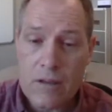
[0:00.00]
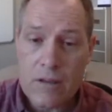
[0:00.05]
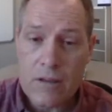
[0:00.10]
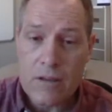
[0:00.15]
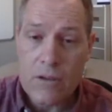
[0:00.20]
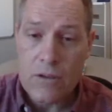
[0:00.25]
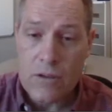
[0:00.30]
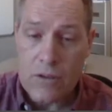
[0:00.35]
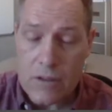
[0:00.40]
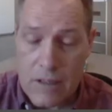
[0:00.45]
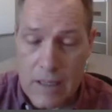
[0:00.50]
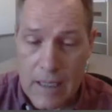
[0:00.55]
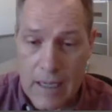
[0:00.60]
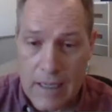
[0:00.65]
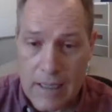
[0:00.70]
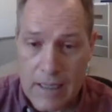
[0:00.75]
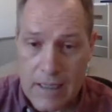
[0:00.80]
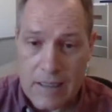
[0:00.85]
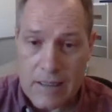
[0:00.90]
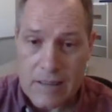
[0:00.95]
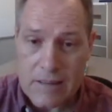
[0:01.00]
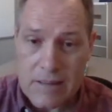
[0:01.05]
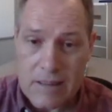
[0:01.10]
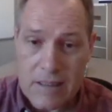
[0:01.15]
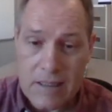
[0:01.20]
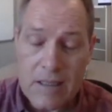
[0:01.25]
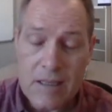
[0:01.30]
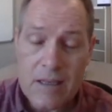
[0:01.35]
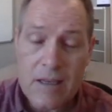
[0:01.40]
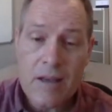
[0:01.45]
good
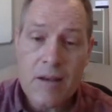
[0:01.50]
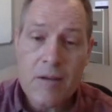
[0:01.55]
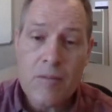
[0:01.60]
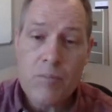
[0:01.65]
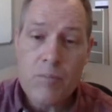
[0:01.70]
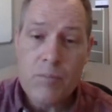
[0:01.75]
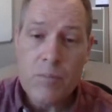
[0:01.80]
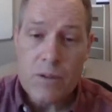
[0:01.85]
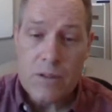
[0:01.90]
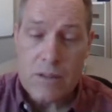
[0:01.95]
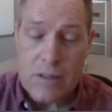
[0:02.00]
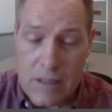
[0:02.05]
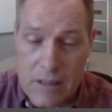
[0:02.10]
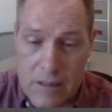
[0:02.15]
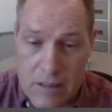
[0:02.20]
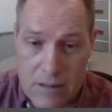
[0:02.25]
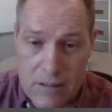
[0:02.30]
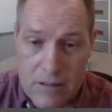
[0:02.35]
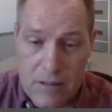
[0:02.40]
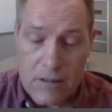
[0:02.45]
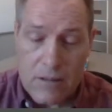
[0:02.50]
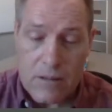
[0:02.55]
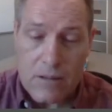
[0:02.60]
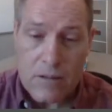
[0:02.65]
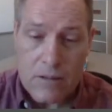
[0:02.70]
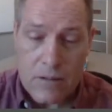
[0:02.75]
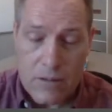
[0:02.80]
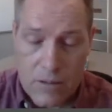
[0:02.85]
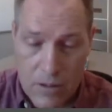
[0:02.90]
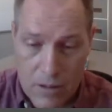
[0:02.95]
accuracy positional
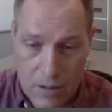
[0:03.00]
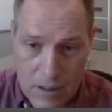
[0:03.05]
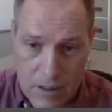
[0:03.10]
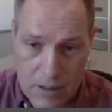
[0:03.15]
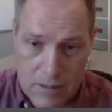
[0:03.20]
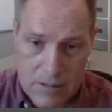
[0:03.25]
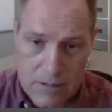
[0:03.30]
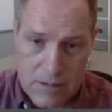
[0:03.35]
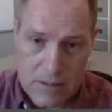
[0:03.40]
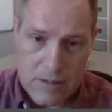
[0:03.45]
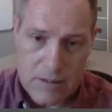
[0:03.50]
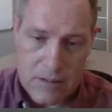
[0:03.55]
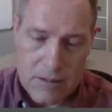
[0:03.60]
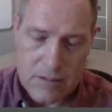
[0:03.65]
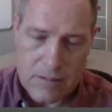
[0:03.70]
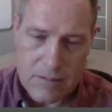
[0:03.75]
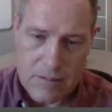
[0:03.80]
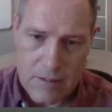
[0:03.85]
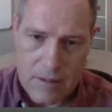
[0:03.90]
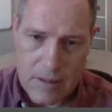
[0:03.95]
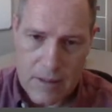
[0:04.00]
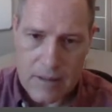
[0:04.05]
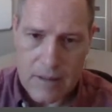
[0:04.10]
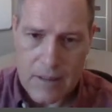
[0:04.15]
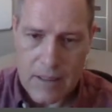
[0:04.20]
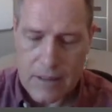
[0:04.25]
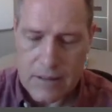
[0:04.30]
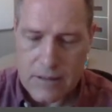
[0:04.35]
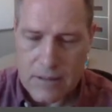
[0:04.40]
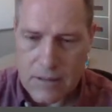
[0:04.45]
tolerances. Right,
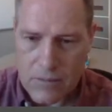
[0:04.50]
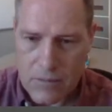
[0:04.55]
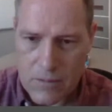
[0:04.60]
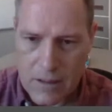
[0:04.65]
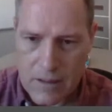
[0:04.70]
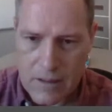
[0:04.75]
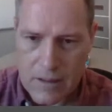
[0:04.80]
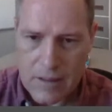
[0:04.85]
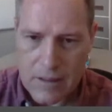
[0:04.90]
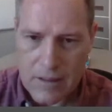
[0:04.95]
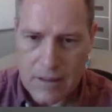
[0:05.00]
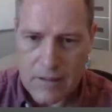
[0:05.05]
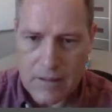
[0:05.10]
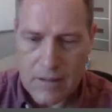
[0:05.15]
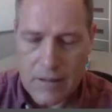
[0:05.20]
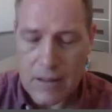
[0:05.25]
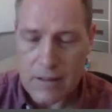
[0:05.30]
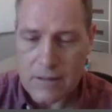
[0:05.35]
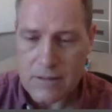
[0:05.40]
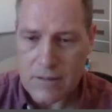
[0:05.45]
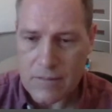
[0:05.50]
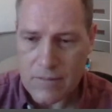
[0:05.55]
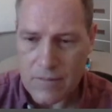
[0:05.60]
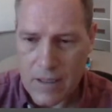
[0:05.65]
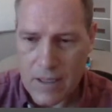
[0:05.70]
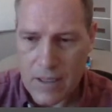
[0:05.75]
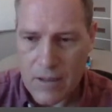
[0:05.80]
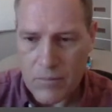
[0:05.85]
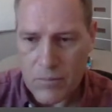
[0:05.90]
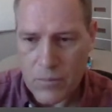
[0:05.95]
that's the one thing that's
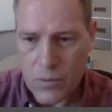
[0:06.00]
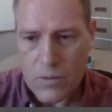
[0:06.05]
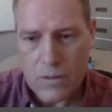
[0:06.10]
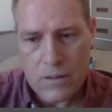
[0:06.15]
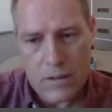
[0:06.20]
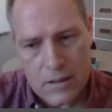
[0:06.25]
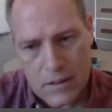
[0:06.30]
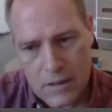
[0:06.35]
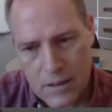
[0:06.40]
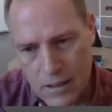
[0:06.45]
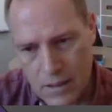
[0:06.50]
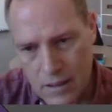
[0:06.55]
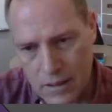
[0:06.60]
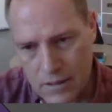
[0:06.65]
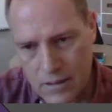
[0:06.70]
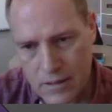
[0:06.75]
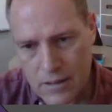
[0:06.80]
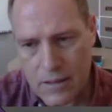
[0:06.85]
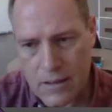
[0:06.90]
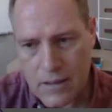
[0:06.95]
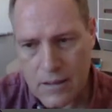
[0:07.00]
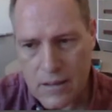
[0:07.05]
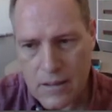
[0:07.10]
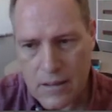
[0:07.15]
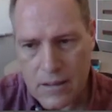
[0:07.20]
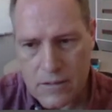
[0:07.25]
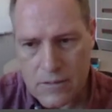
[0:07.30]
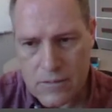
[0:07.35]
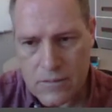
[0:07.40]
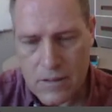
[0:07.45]
very important, and I think it
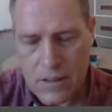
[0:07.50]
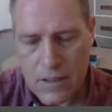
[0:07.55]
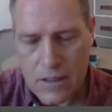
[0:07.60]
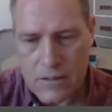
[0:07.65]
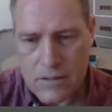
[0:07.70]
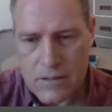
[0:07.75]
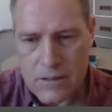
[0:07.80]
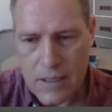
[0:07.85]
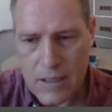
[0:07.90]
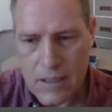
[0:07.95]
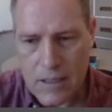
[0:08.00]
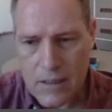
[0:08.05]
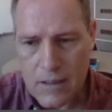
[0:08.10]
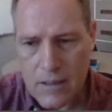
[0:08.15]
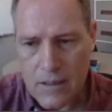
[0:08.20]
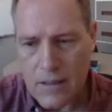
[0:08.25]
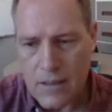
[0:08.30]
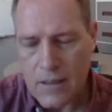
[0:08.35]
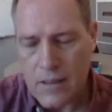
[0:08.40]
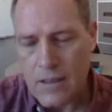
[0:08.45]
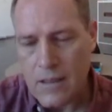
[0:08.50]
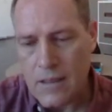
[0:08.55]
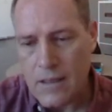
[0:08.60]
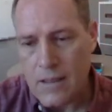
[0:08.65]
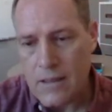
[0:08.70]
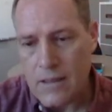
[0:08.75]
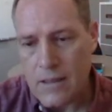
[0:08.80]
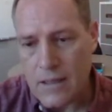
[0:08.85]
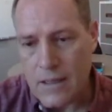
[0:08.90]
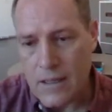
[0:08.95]
goes without saying.
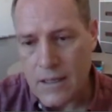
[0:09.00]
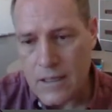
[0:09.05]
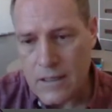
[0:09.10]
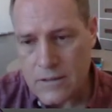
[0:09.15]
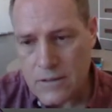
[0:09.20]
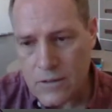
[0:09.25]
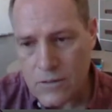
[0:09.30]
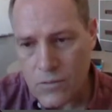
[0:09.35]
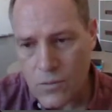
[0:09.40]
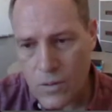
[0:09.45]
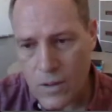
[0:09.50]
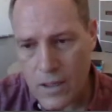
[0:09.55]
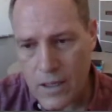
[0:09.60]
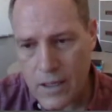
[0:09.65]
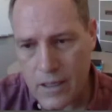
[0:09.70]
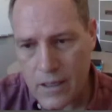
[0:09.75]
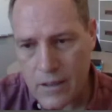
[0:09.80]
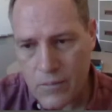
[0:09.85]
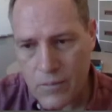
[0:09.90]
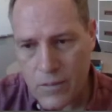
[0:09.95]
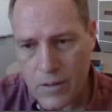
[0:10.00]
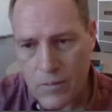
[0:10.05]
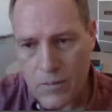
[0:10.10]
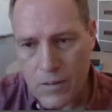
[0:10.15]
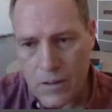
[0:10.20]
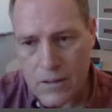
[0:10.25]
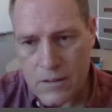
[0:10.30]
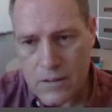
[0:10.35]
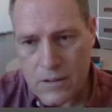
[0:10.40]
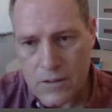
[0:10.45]
The reason why we
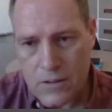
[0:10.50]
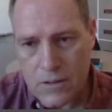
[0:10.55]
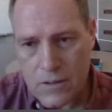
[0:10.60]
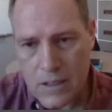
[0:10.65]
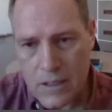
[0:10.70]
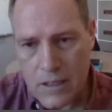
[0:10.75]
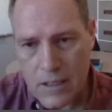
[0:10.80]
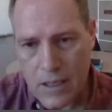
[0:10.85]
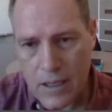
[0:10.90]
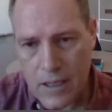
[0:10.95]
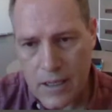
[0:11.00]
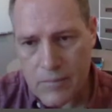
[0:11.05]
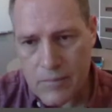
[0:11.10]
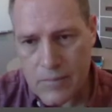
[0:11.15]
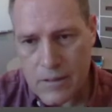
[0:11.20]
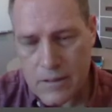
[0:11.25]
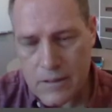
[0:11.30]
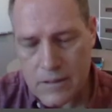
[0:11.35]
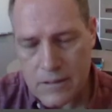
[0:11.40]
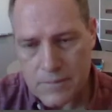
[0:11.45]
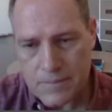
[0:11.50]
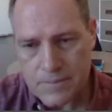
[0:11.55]
want good alignment